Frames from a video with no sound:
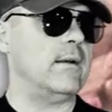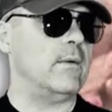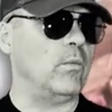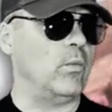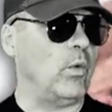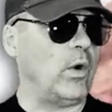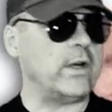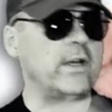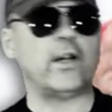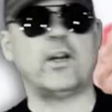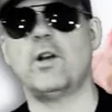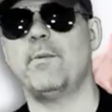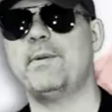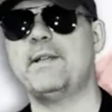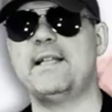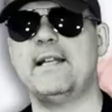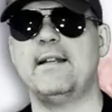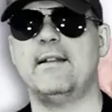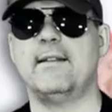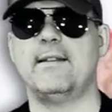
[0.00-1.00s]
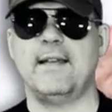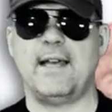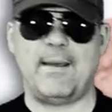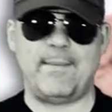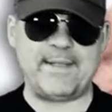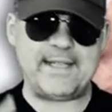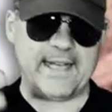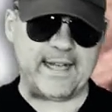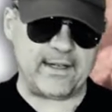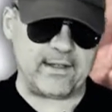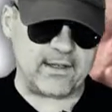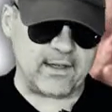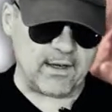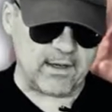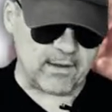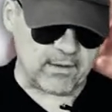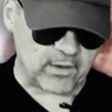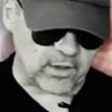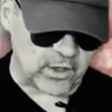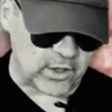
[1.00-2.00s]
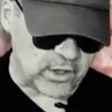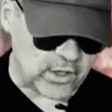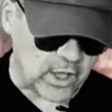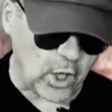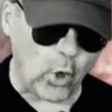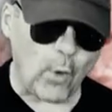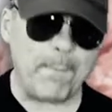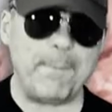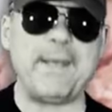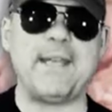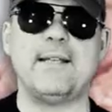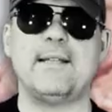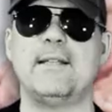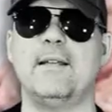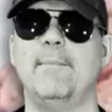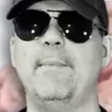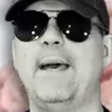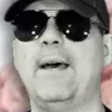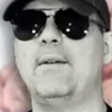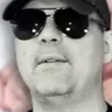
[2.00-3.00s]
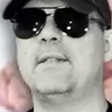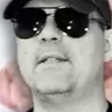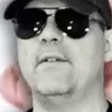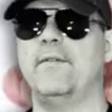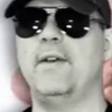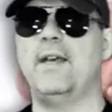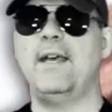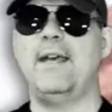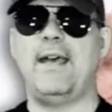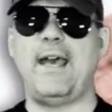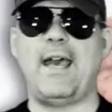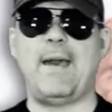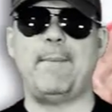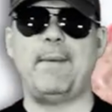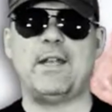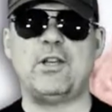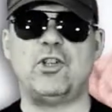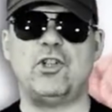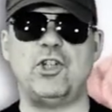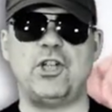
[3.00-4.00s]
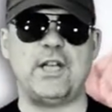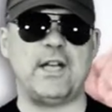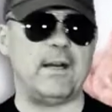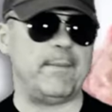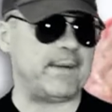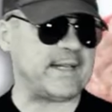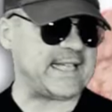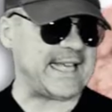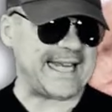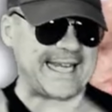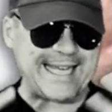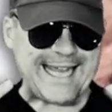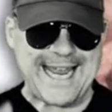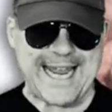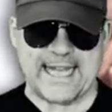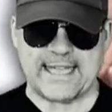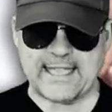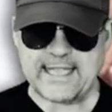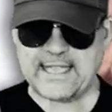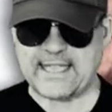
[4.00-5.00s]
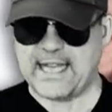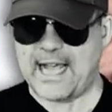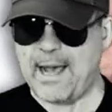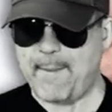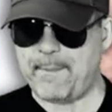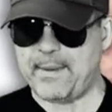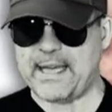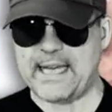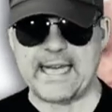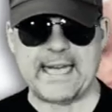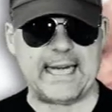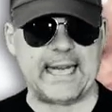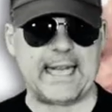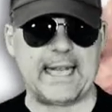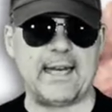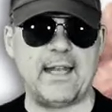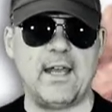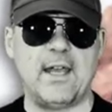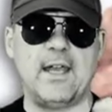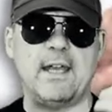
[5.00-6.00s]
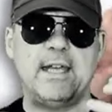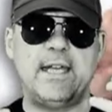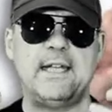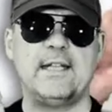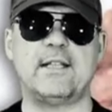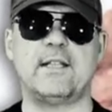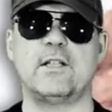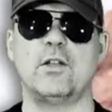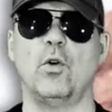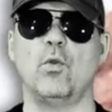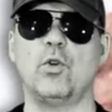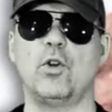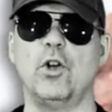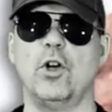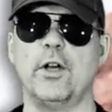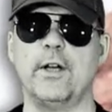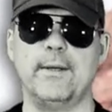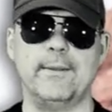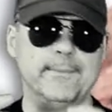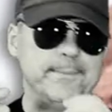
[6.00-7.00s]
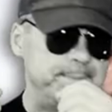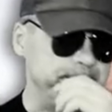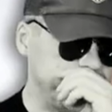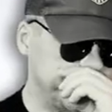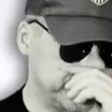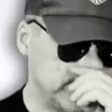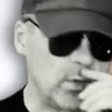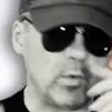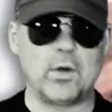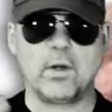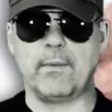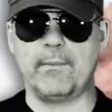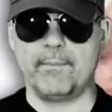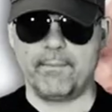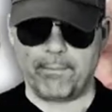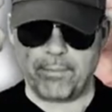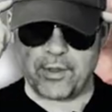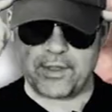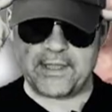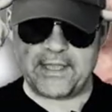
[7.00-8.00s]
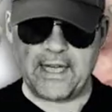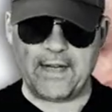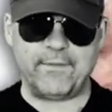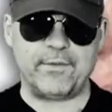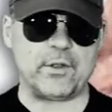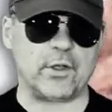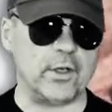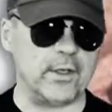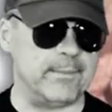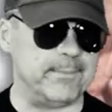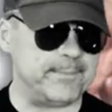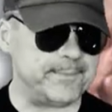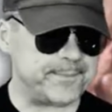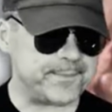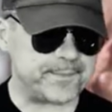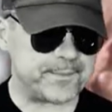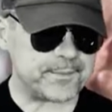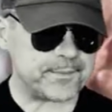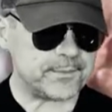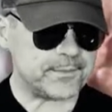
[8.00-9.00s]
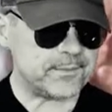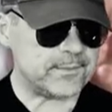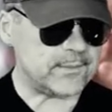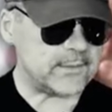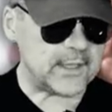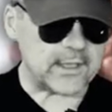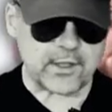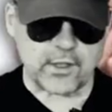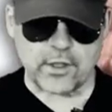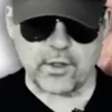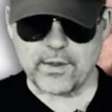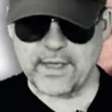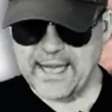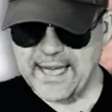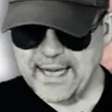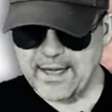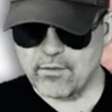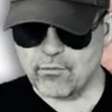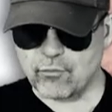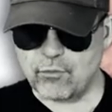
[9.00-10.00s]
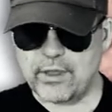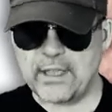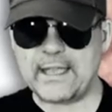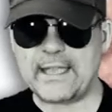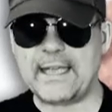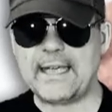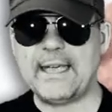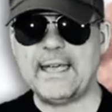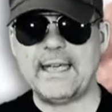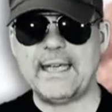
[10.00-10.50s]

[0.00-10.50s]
one hundred percent of the time has had copious amounts of M S G in it because I can't stop eating it. It's so good, or perceived good. So you can't really